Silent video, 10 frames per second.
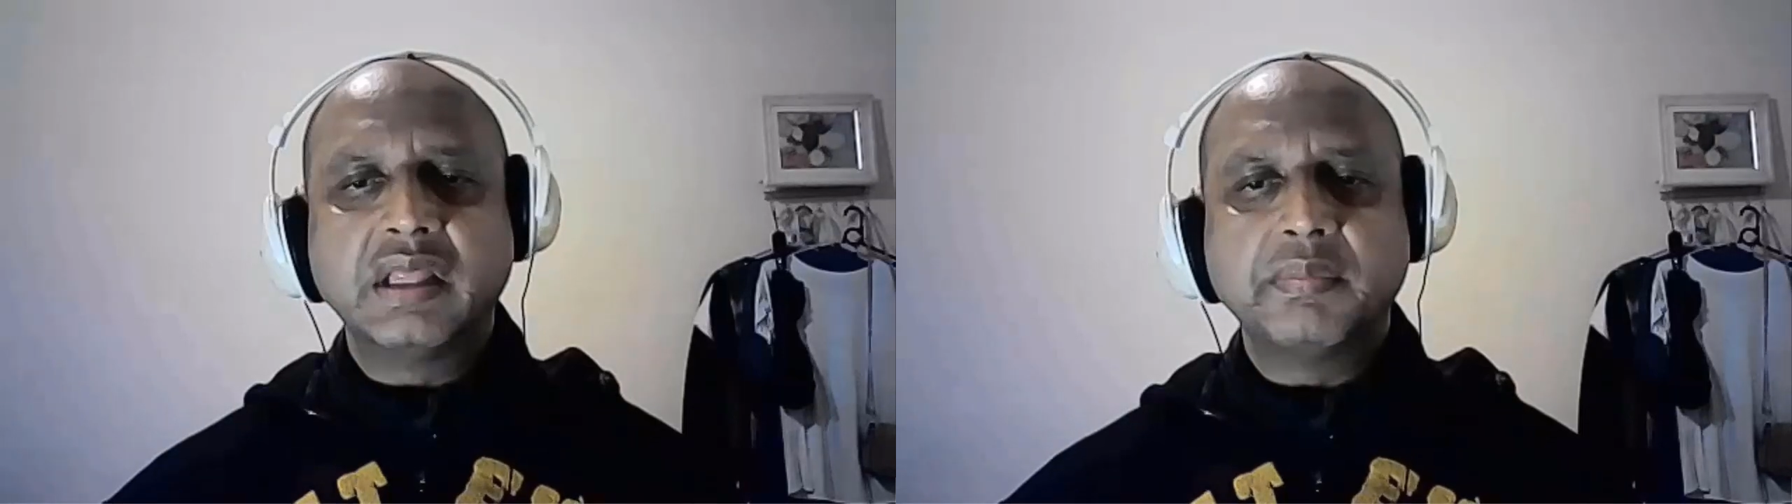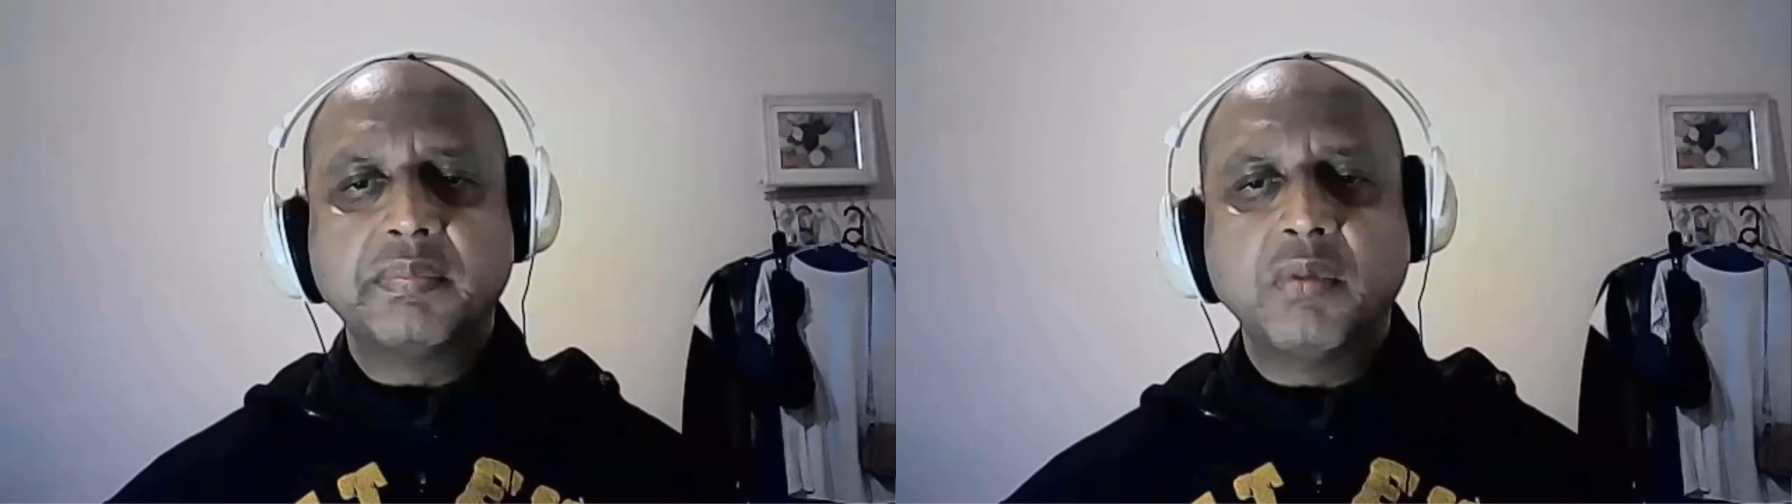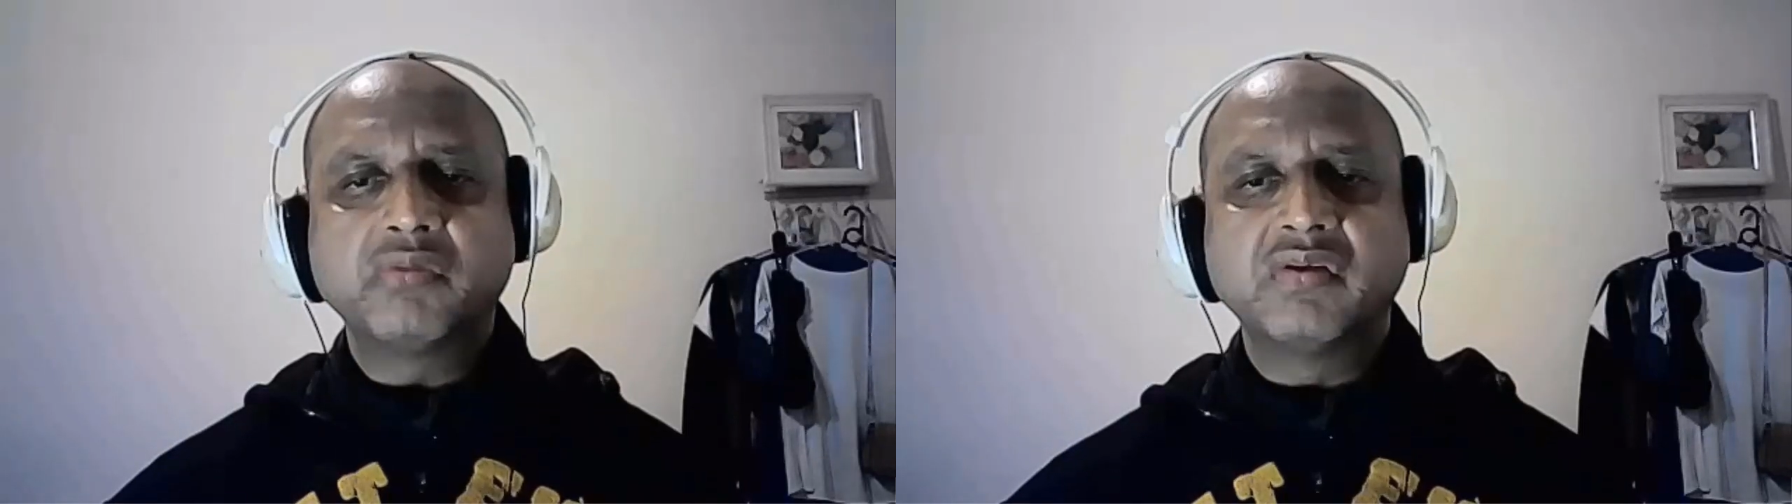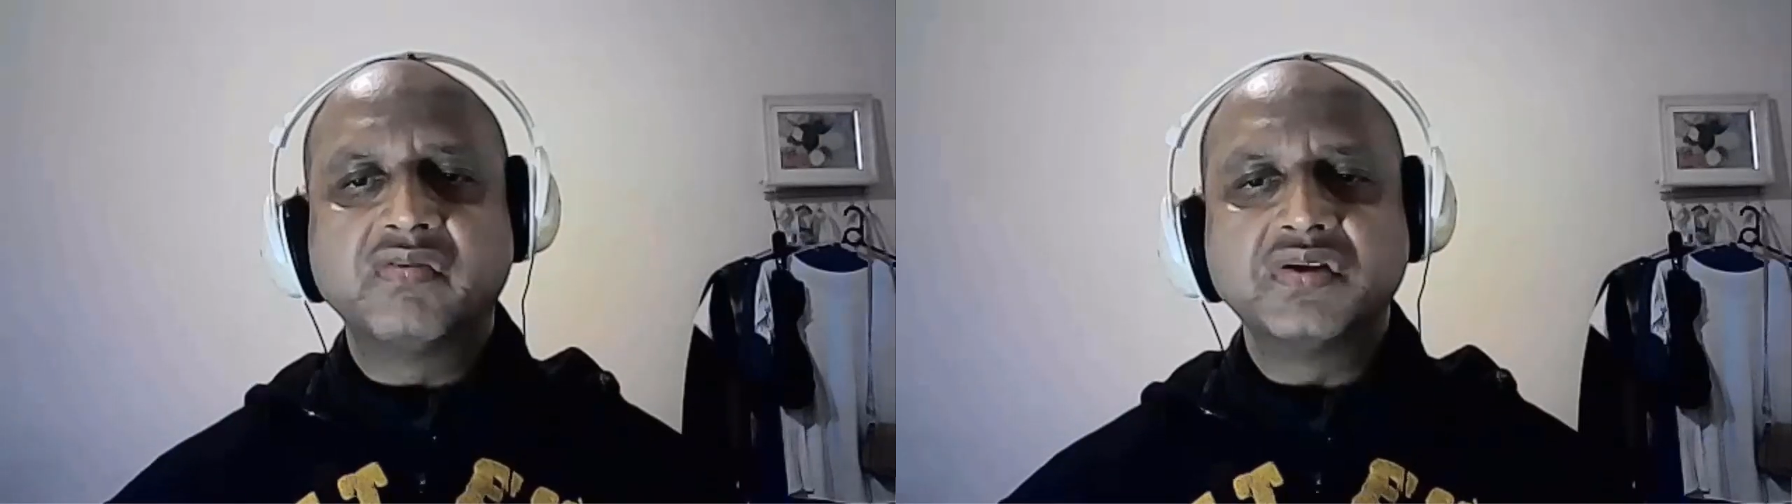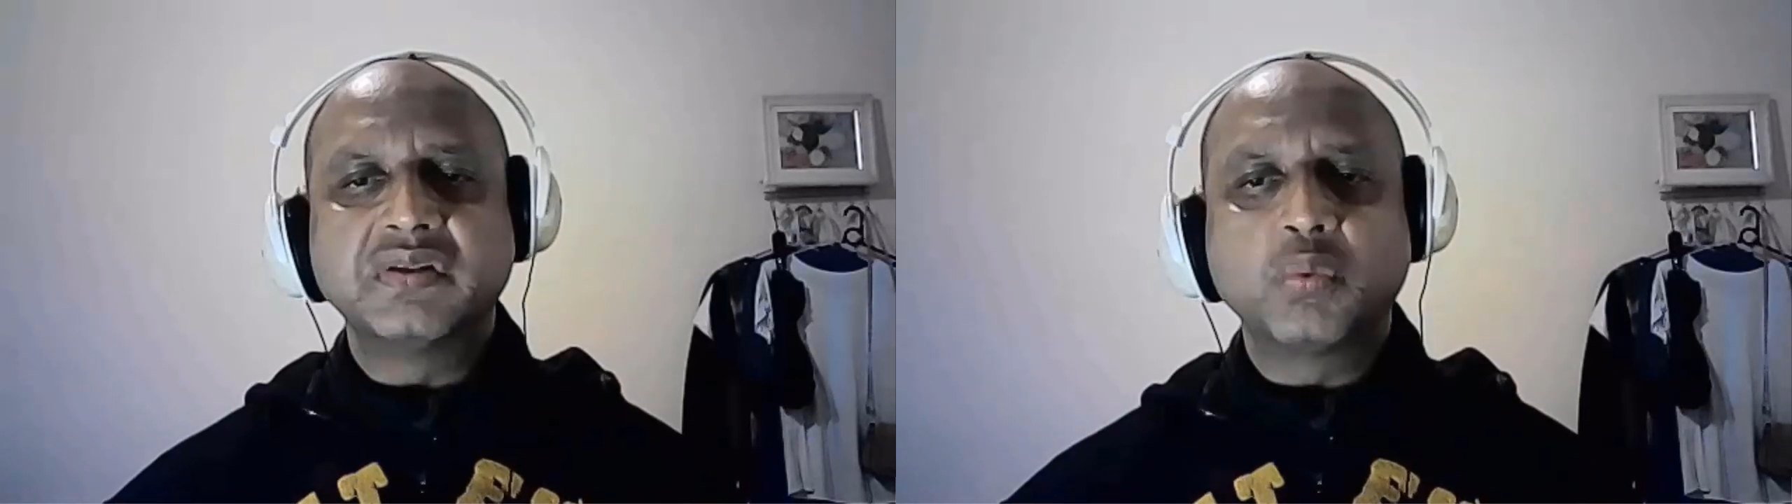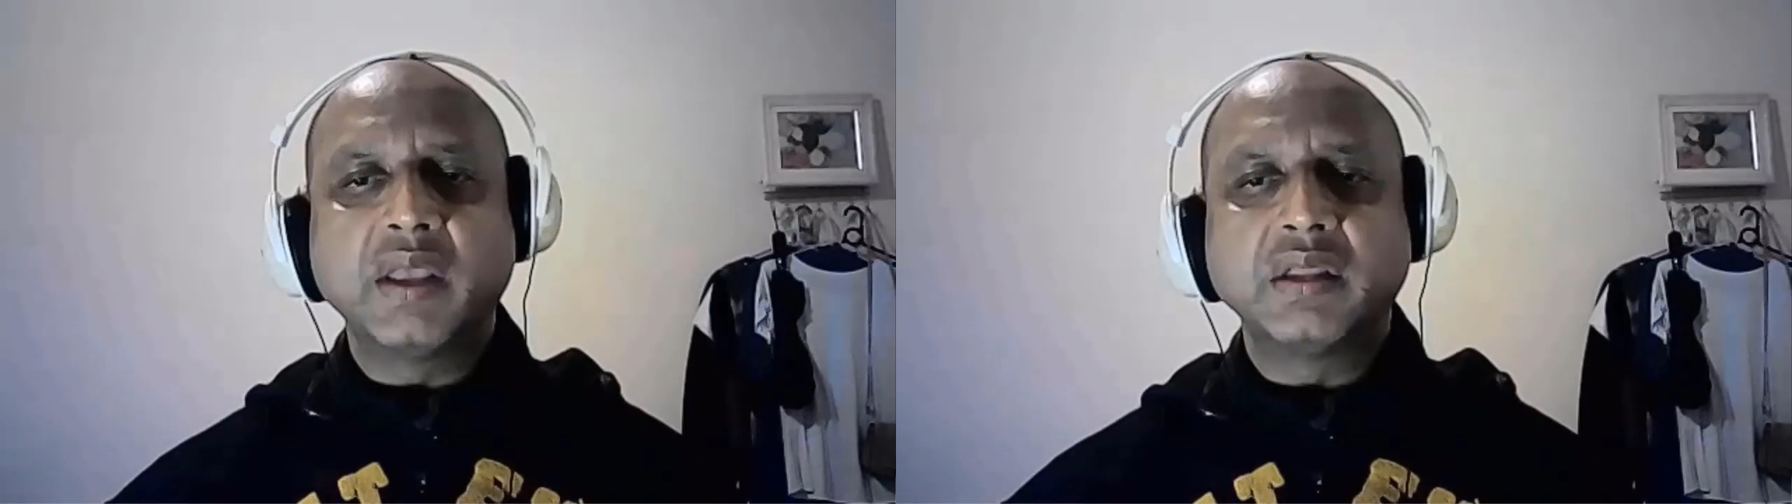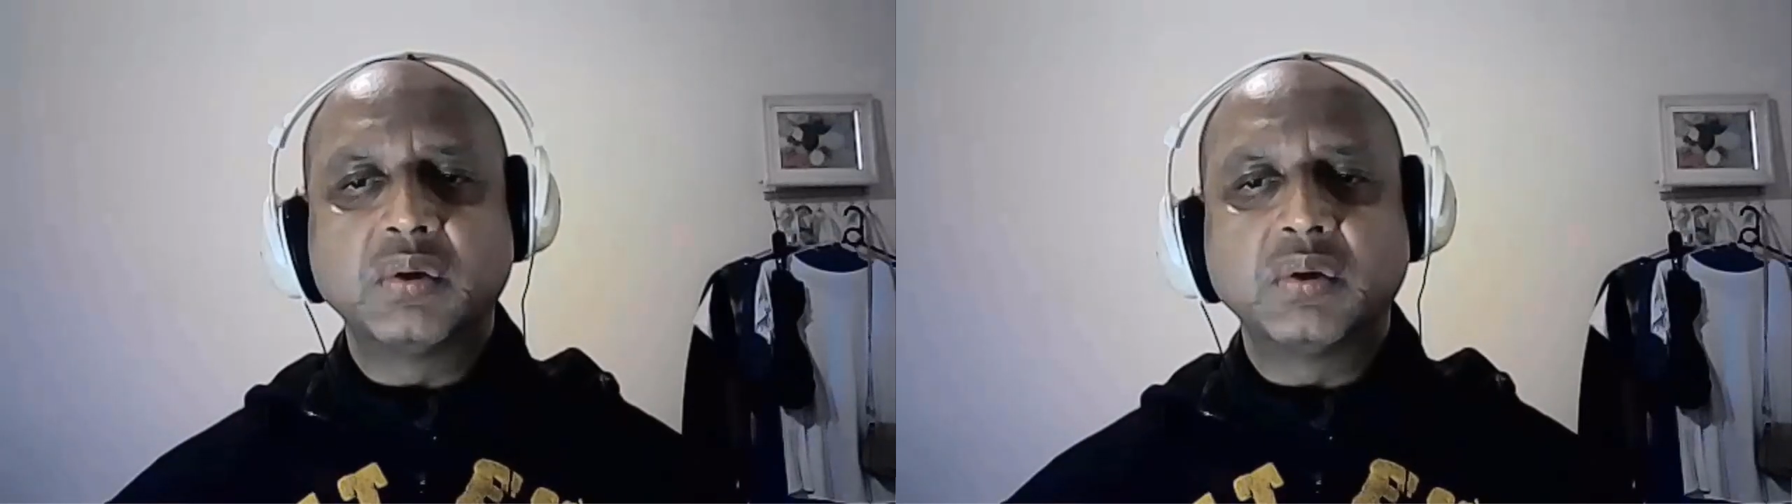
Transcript: The most efficient way to